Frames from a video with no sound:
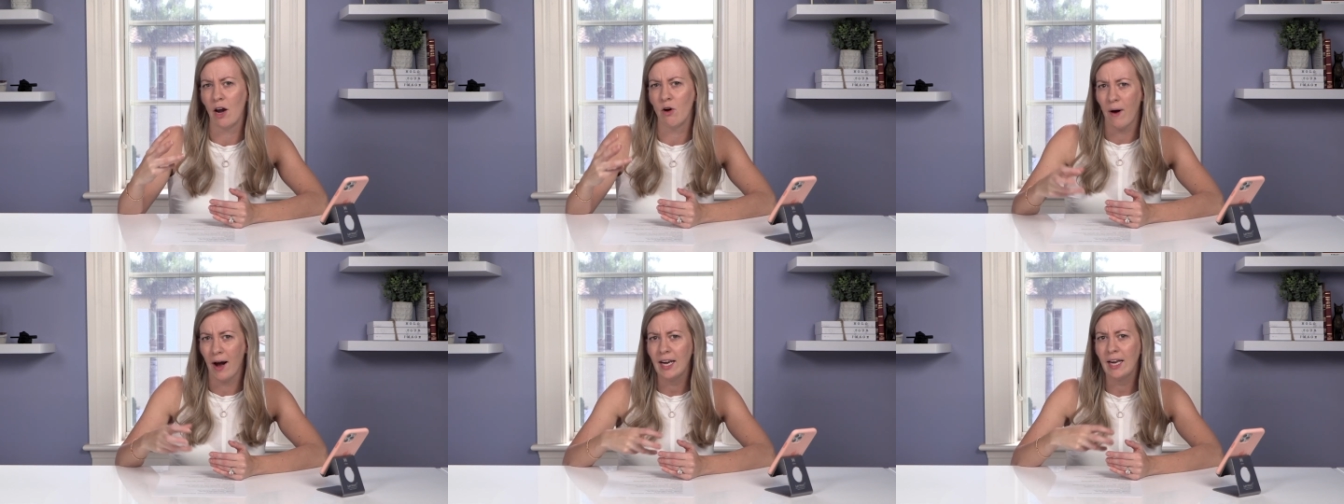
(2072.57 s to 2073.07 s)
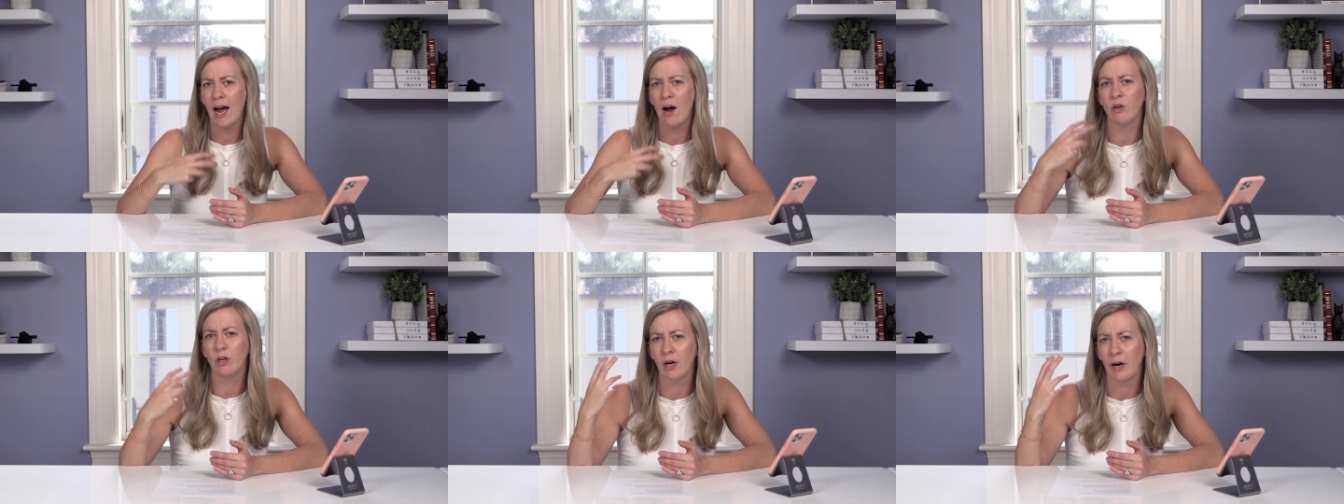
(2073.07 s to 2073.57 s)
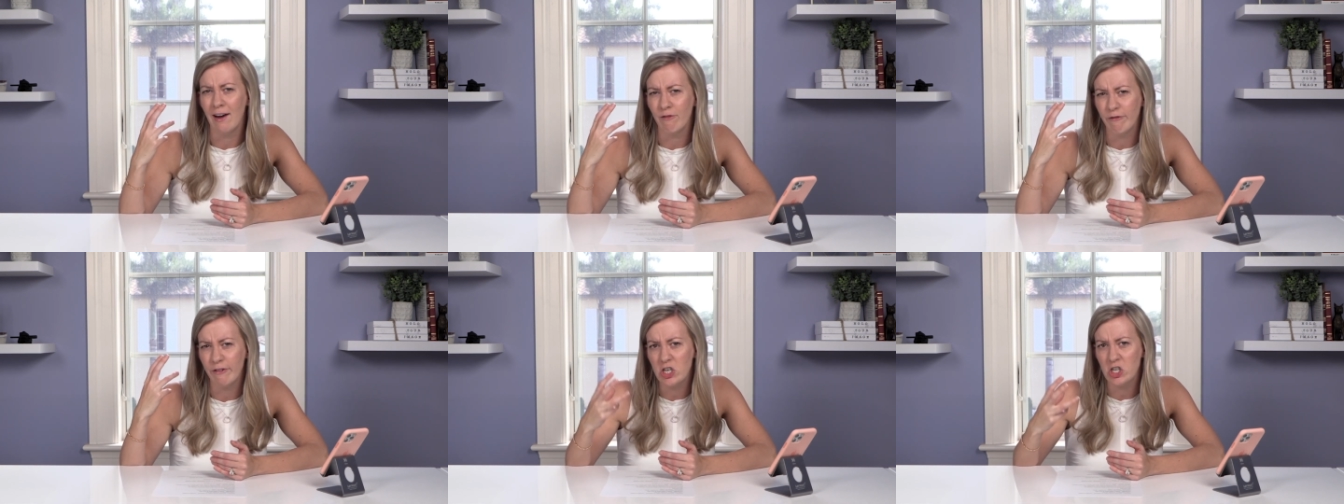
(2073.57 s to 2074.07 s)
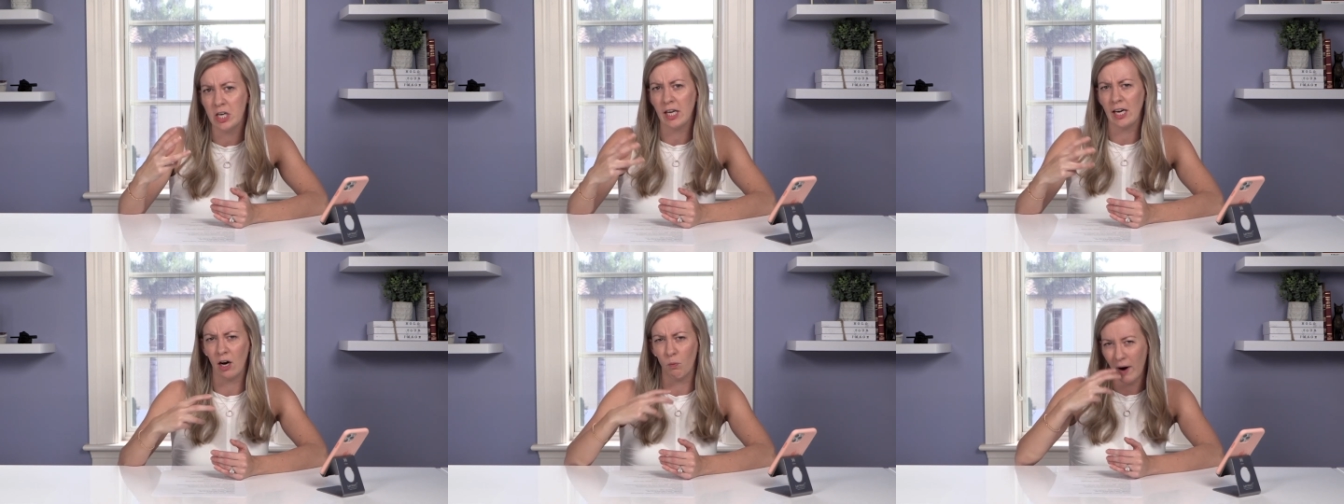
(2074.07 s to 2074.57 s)
and writing out your
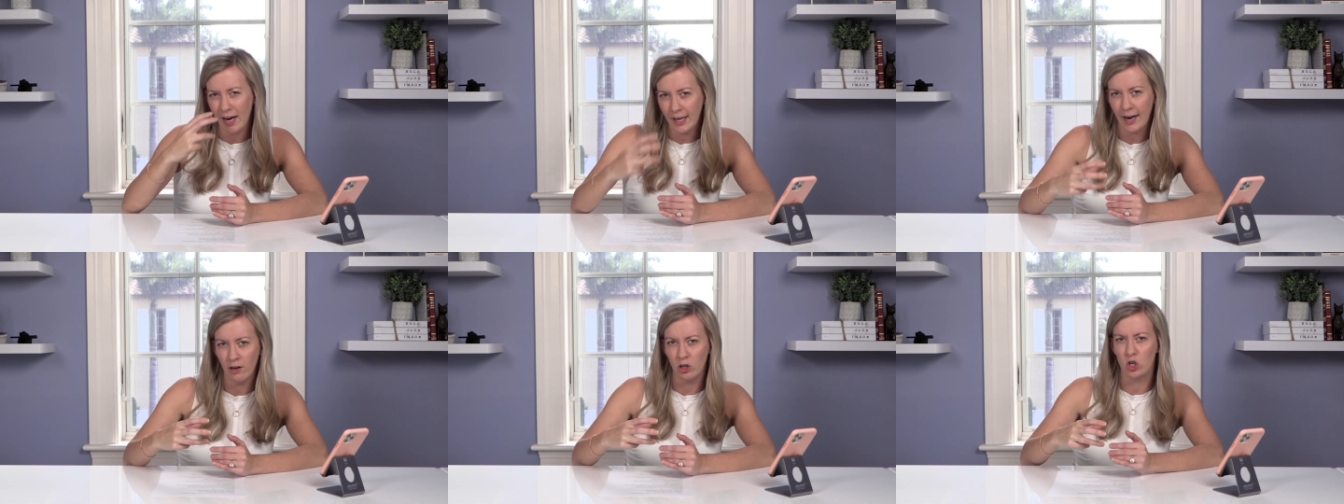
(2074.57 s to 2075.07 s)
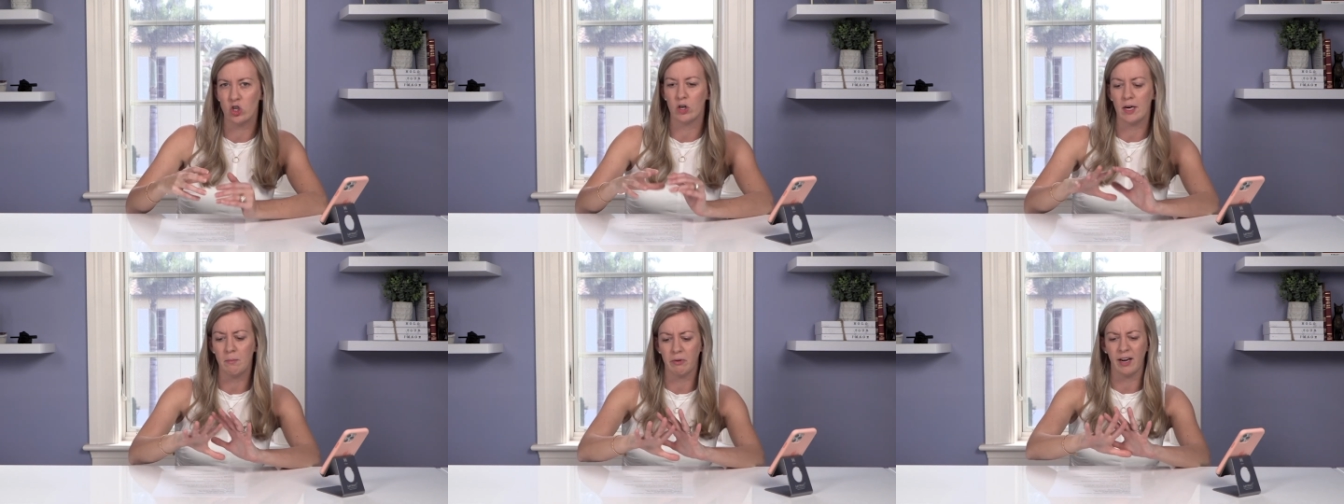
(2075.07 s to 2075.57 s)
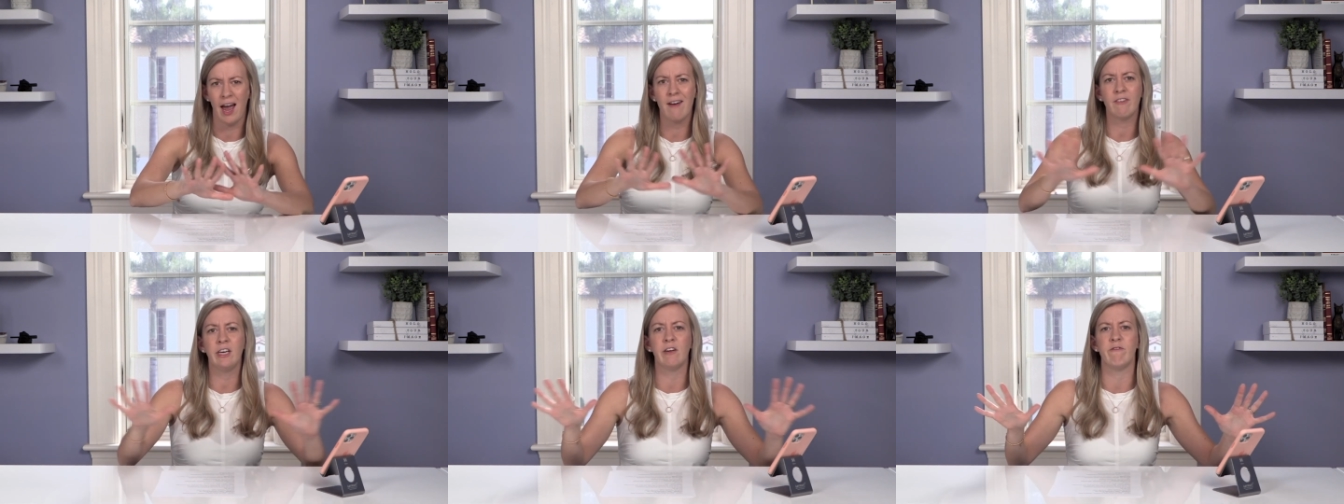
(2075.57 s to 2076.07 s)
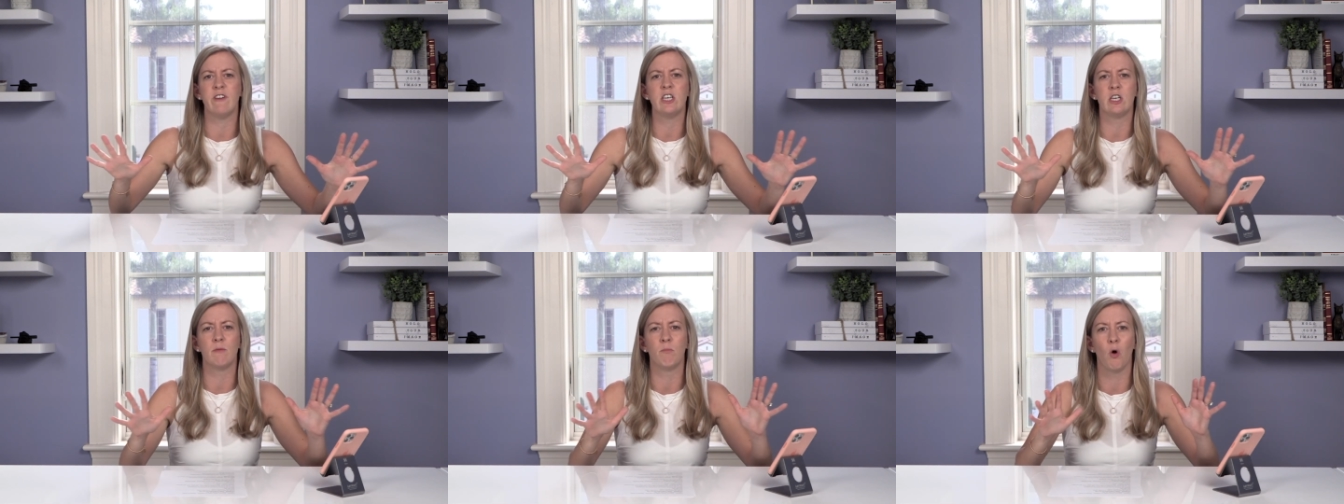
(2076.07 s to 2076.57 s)
envisioning and writing out your dreams and having a
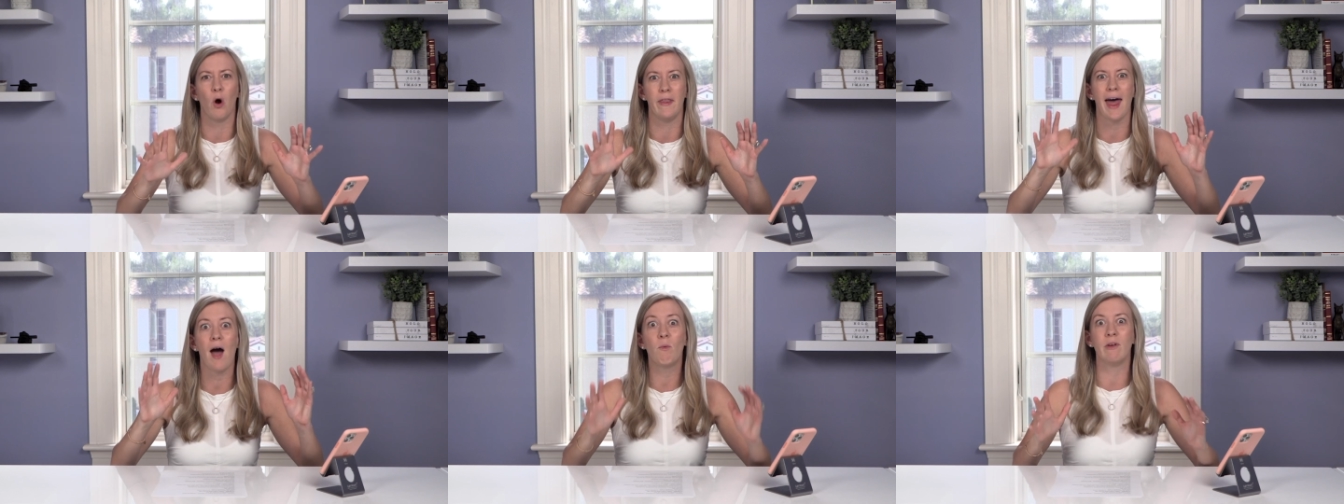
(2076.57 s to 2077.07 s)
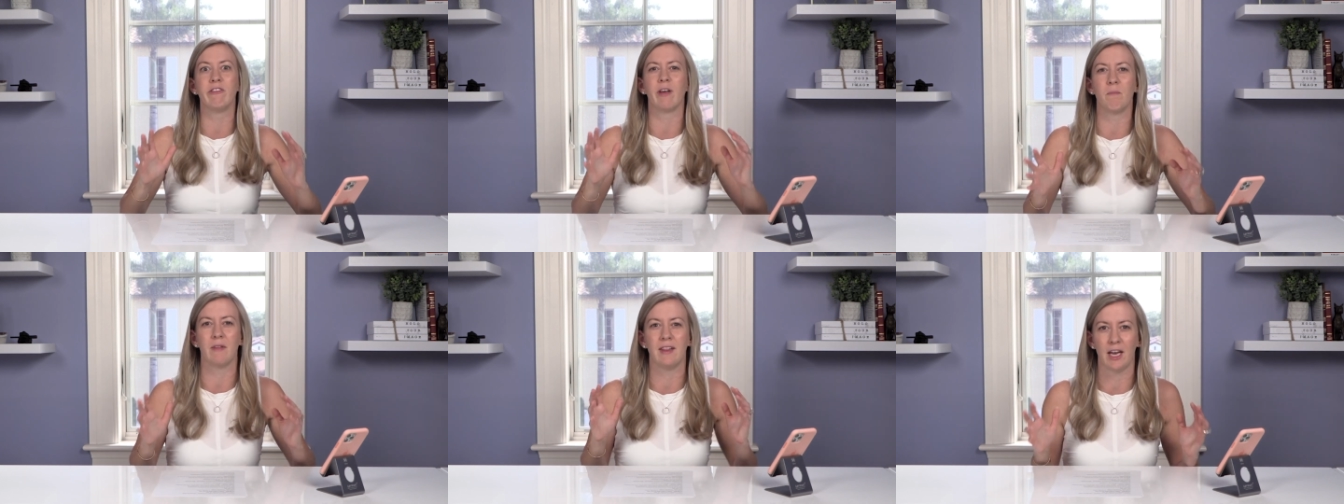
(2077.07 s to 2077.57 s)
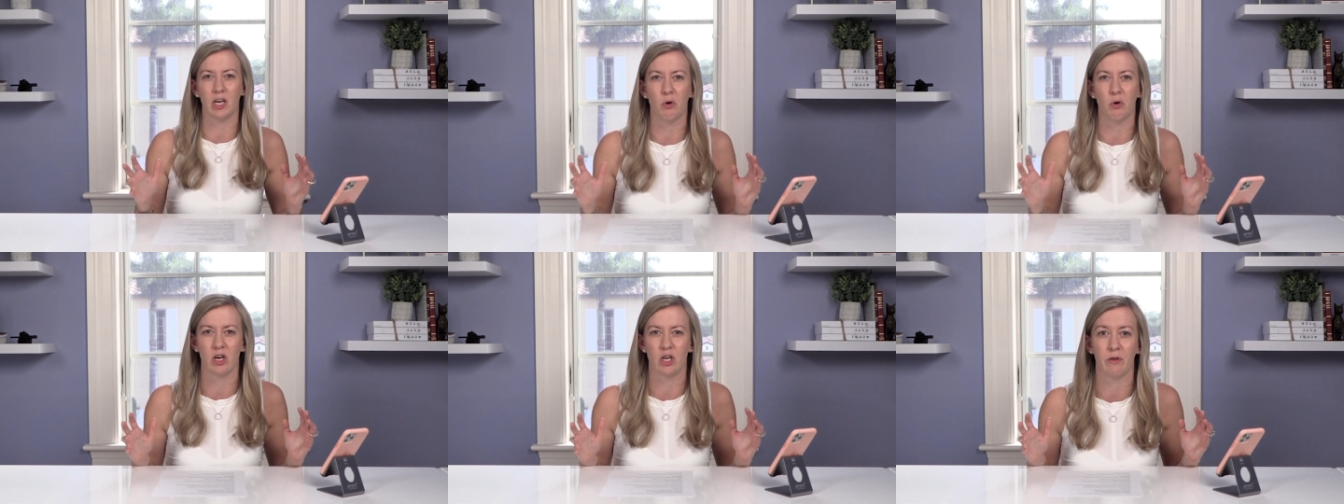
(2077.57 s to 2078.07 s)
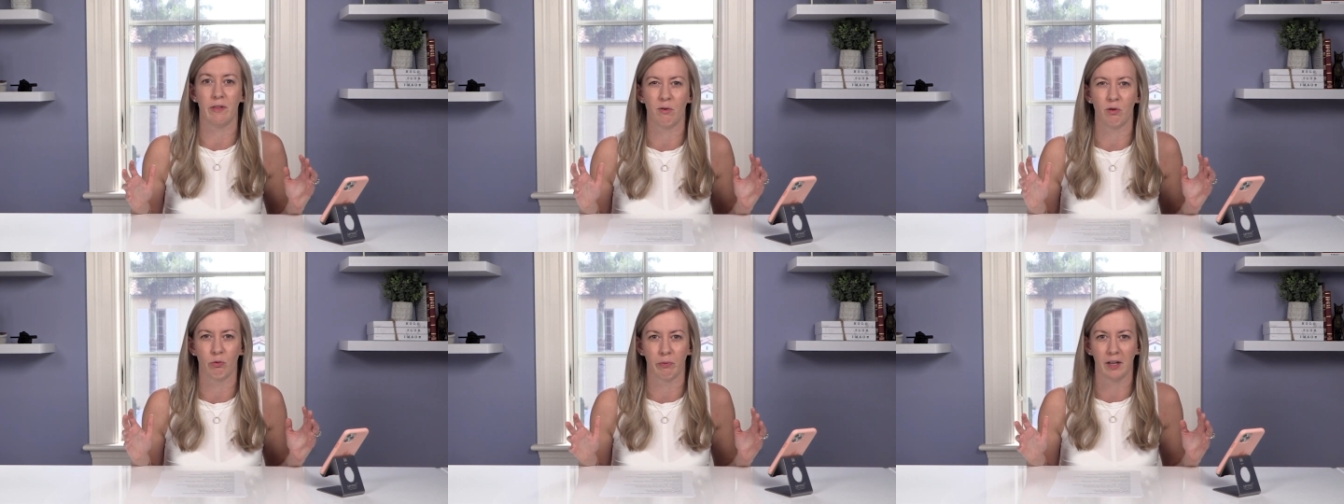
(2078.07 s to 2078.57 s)
vision board that was something that you could do that
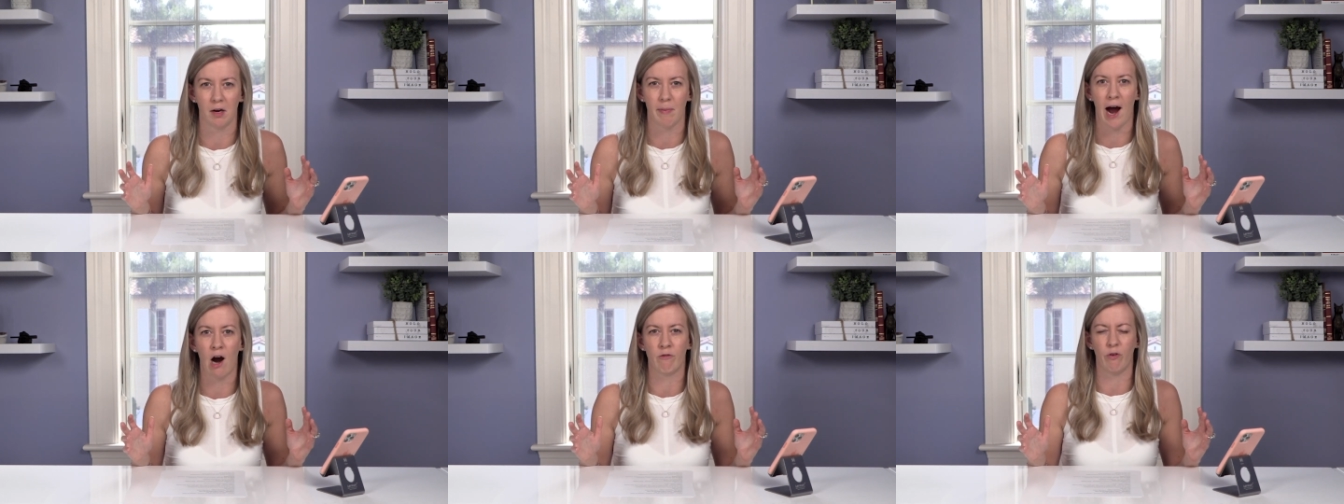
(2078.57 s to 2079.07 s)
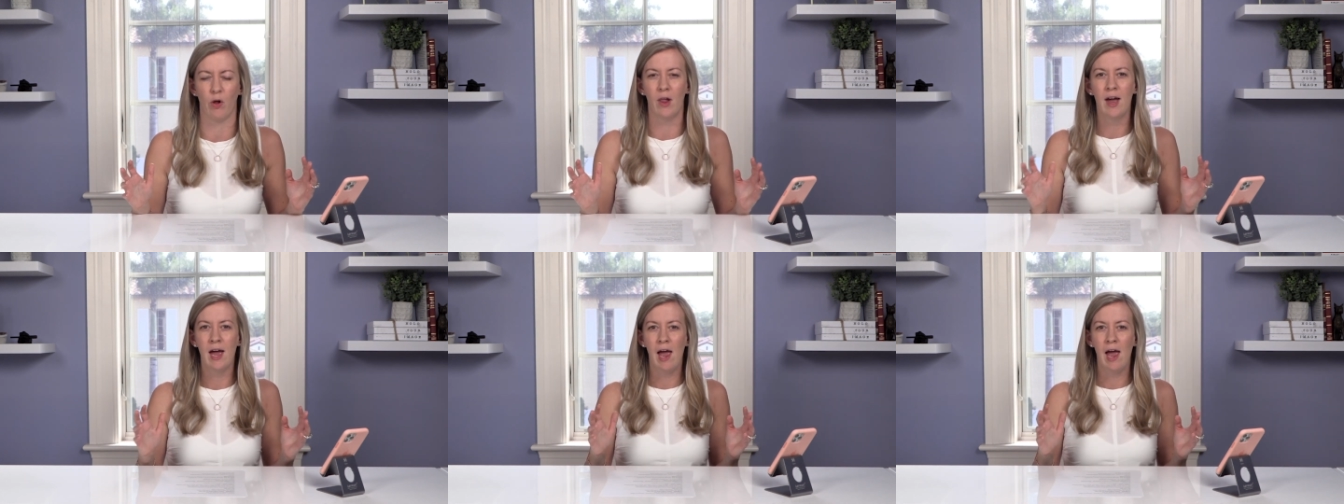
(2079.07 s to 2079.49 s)
was really powerful